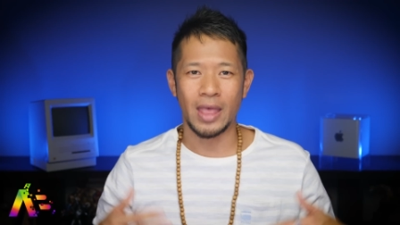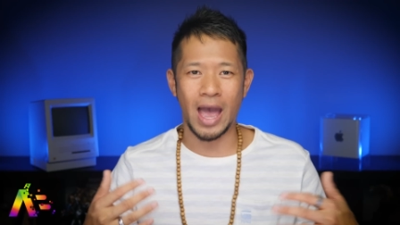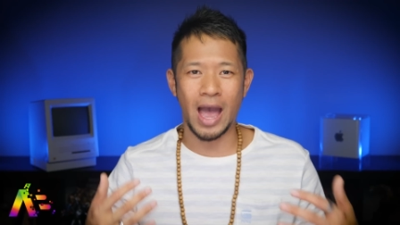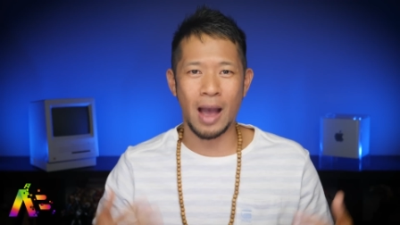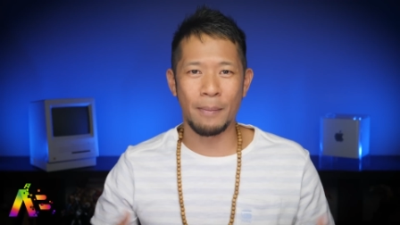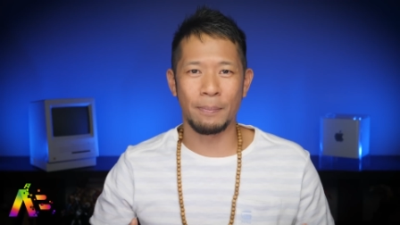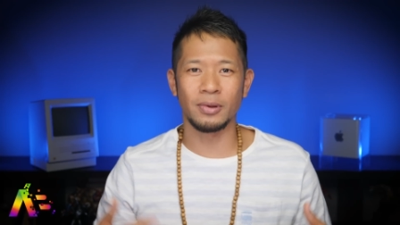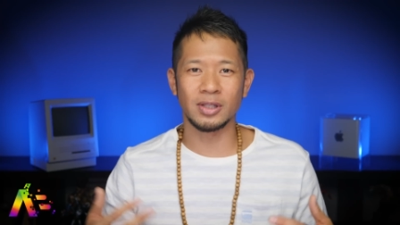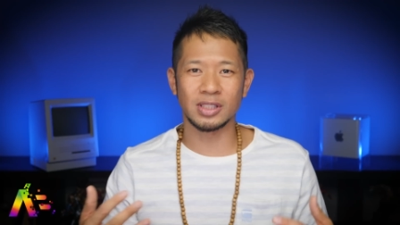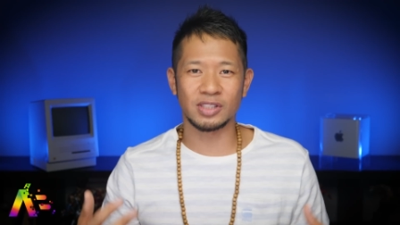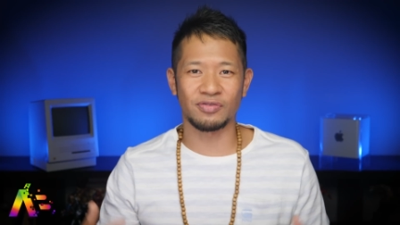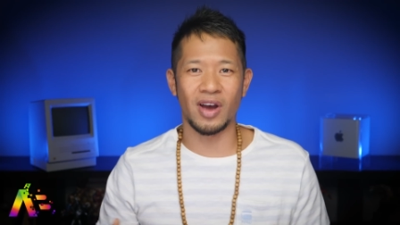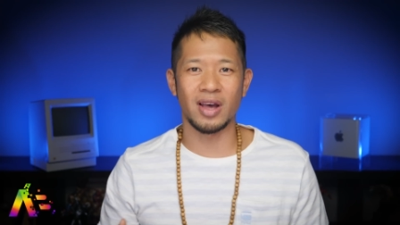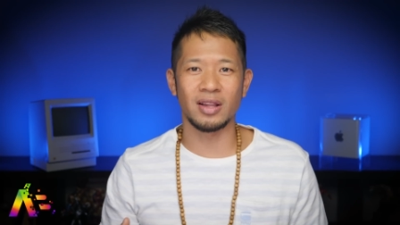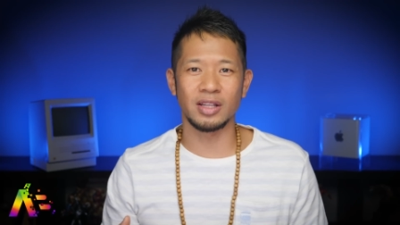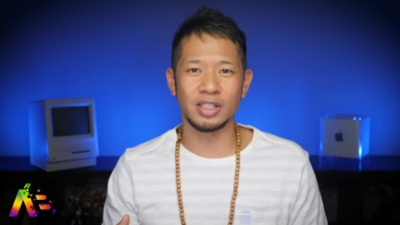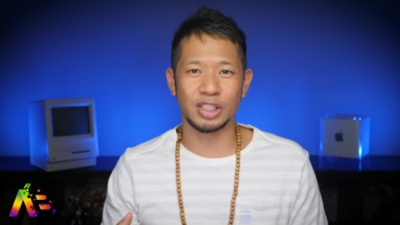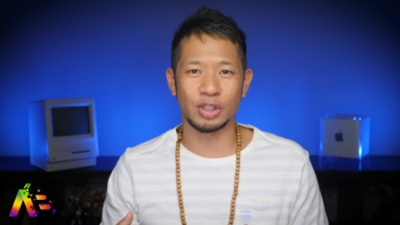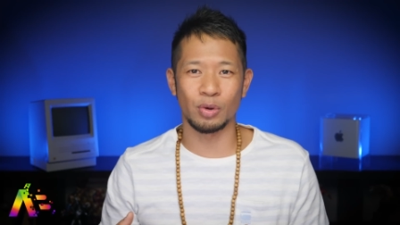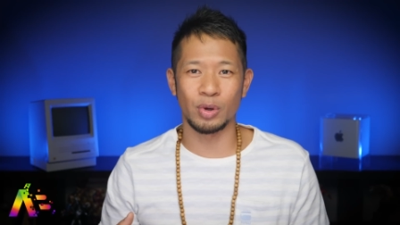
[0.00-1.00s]
Apple is
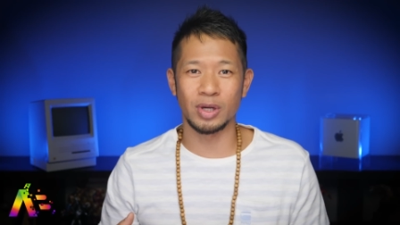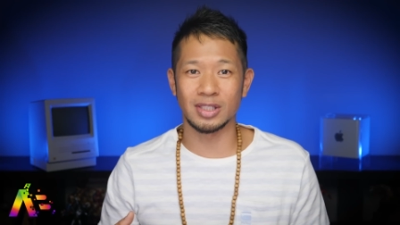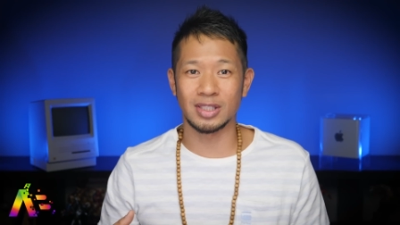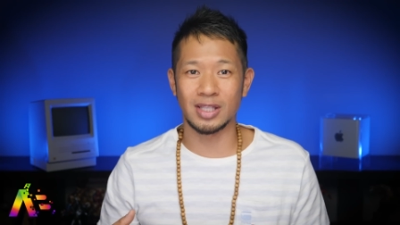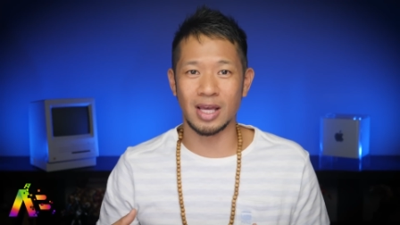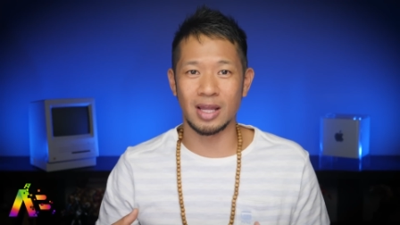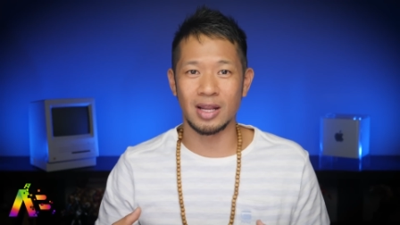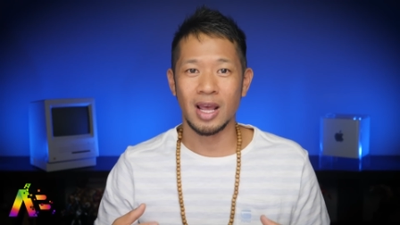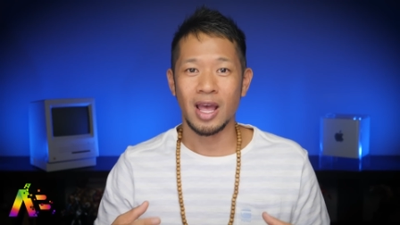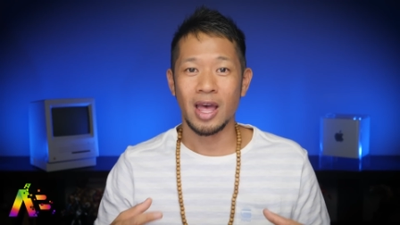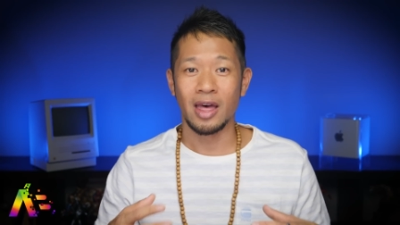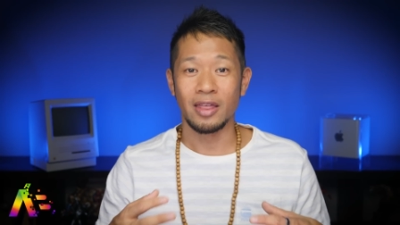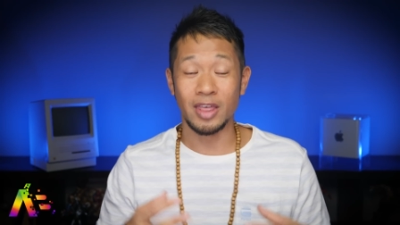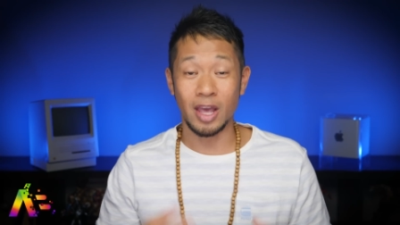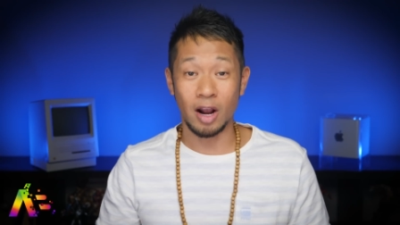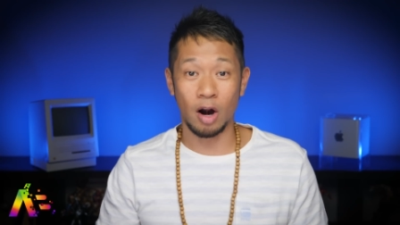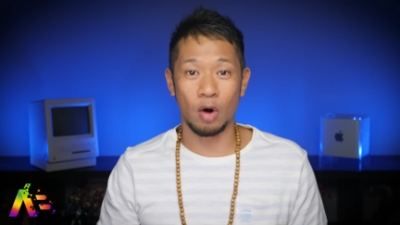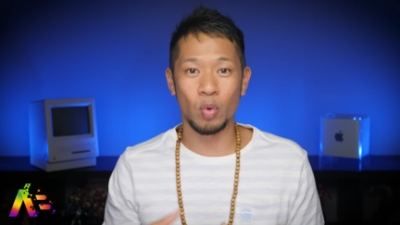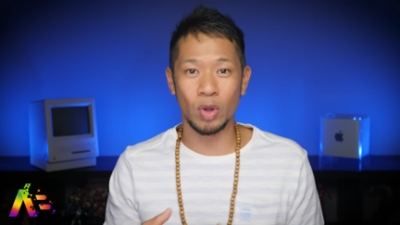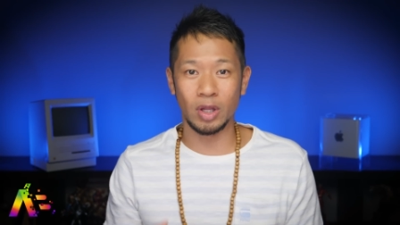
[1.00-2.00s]
finally showing us that
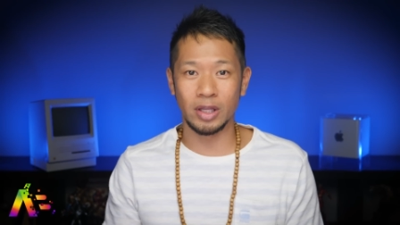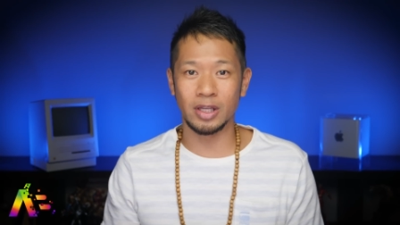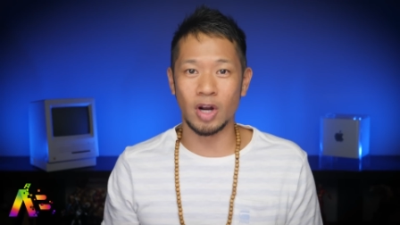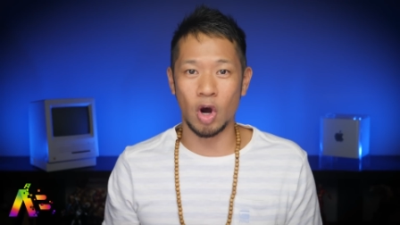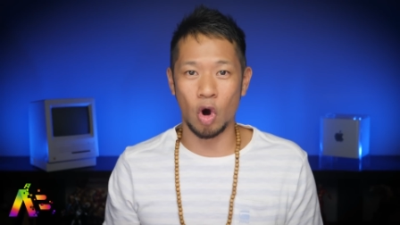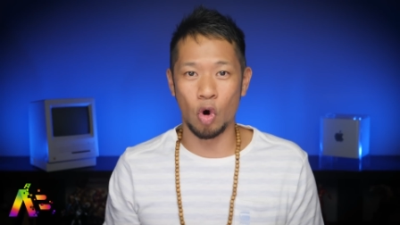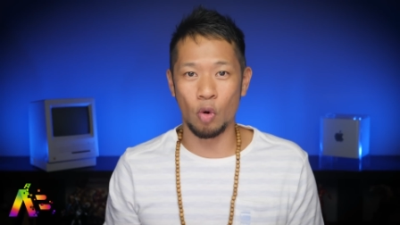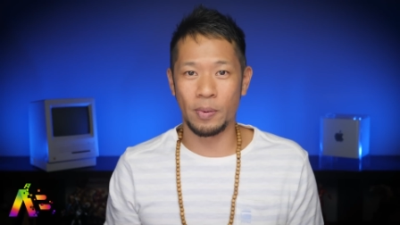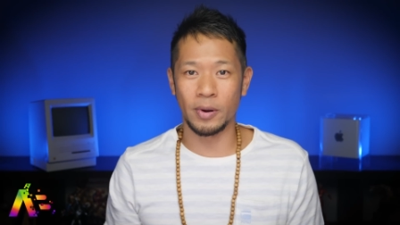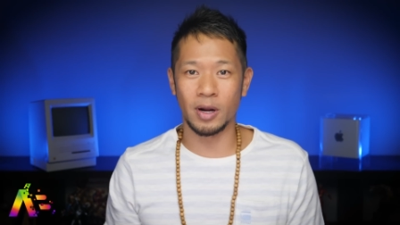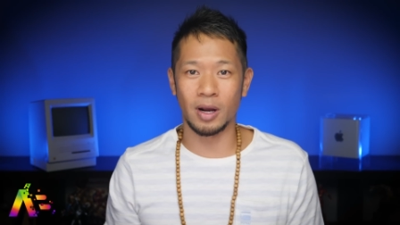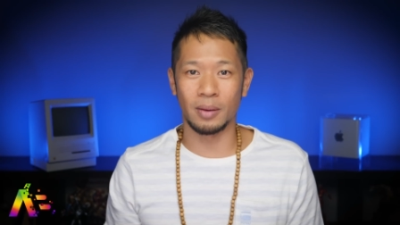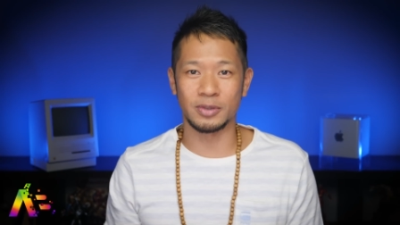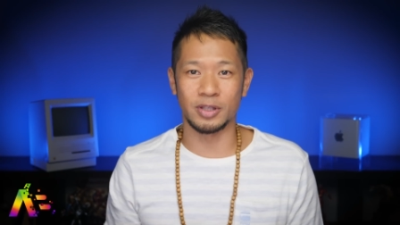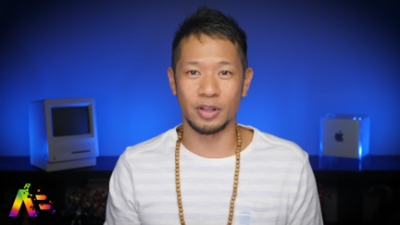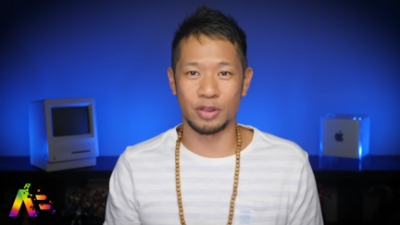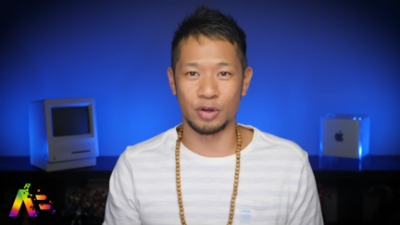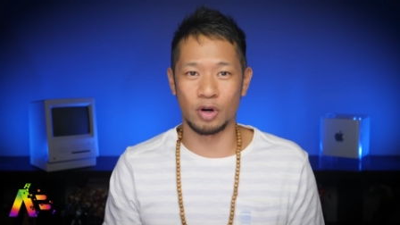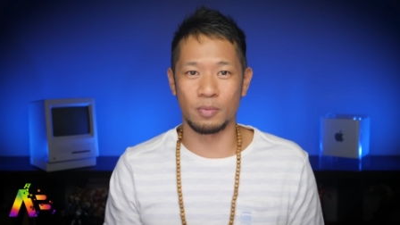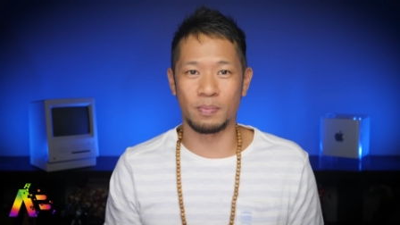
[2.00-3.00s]
they are willing to open up
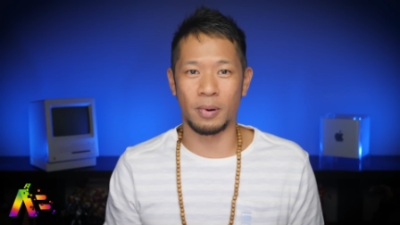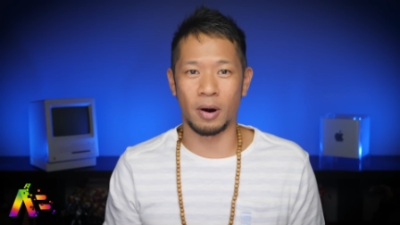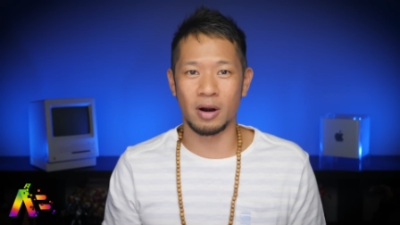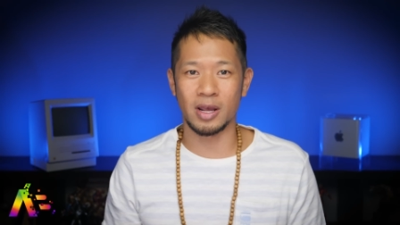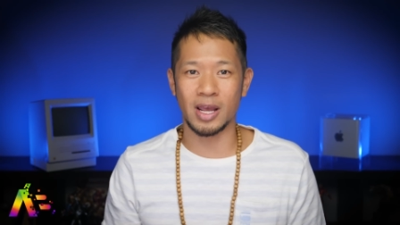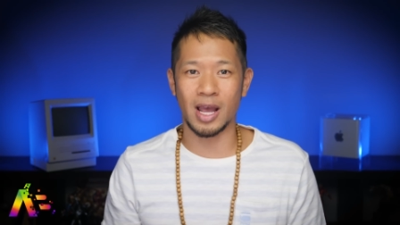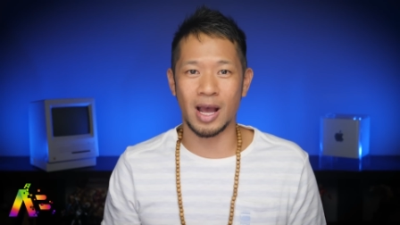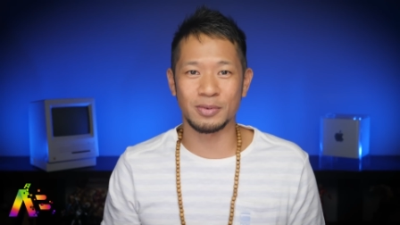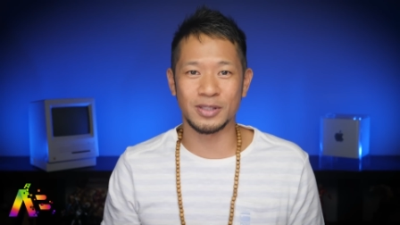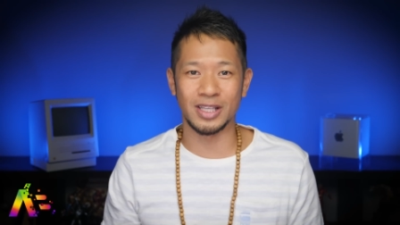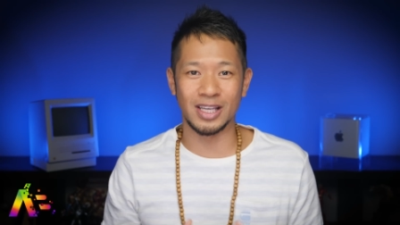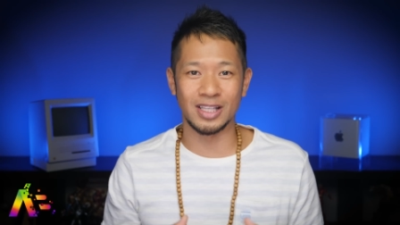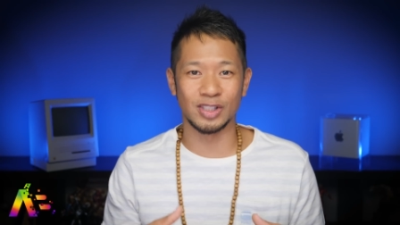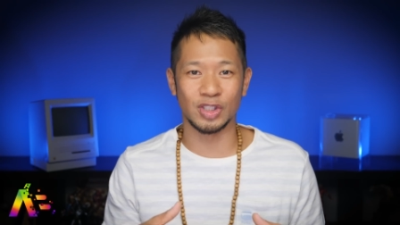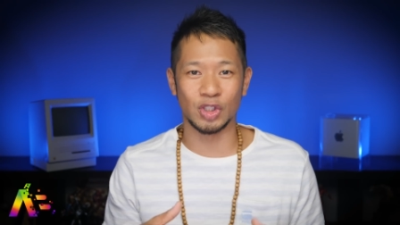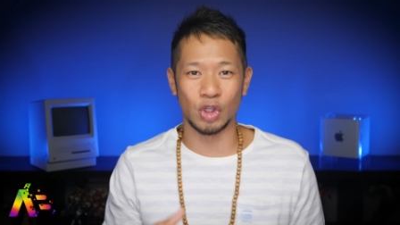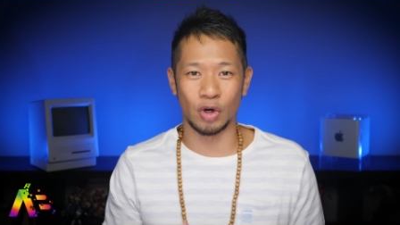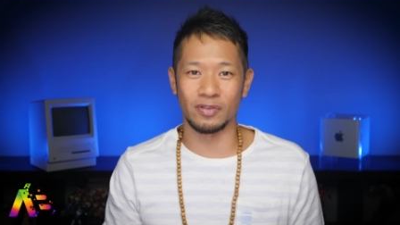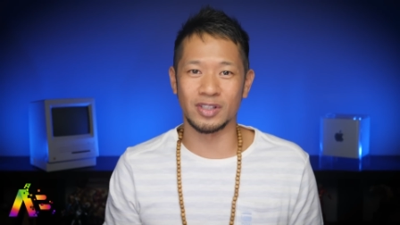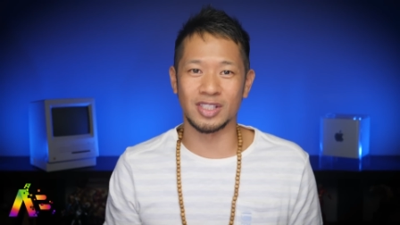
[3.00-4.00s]
to third party apps and
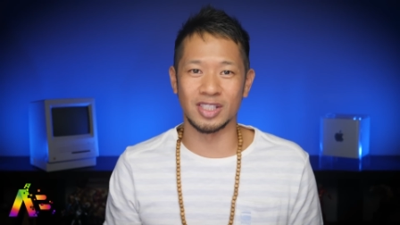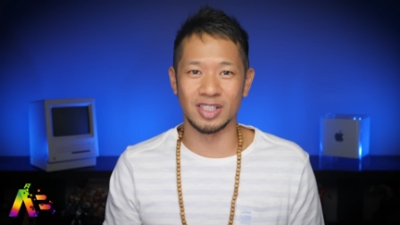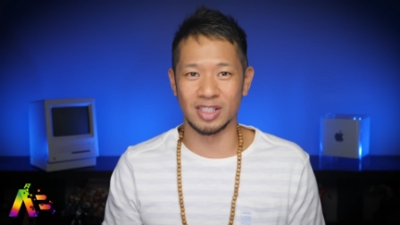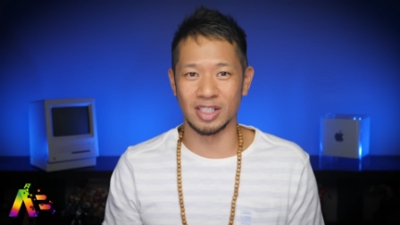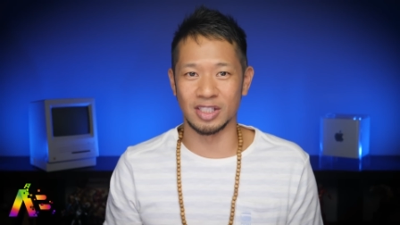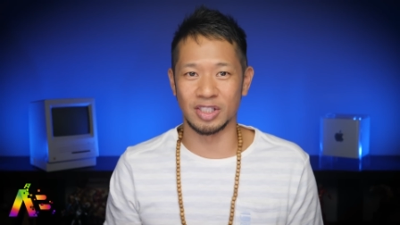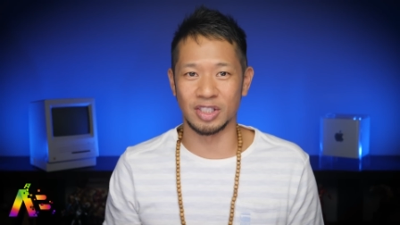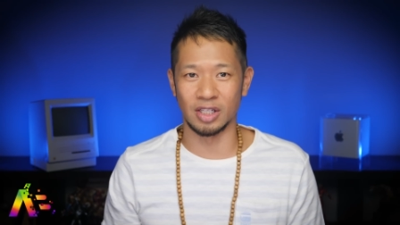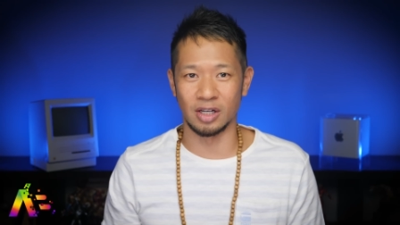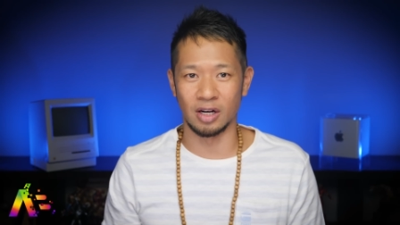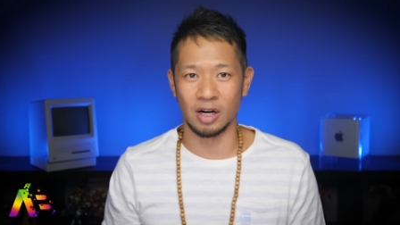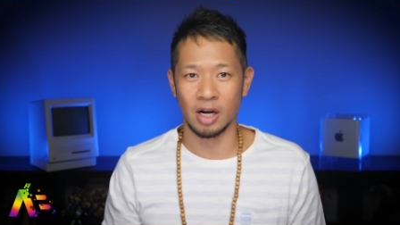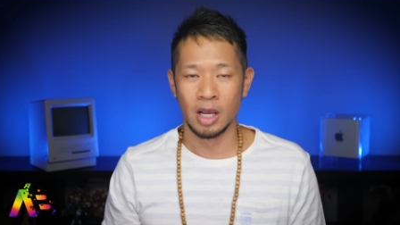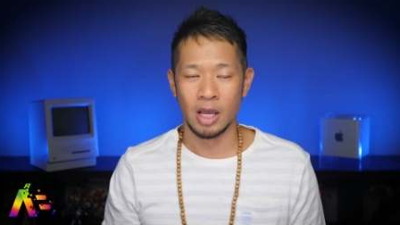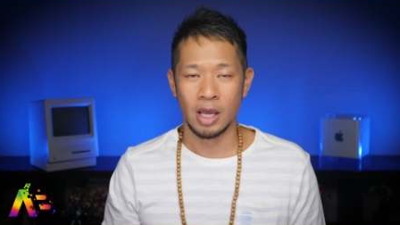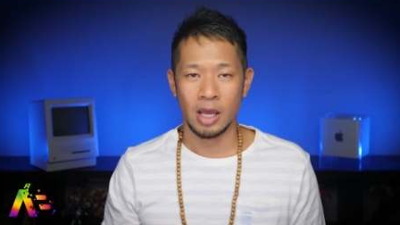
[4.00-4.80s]
services this year.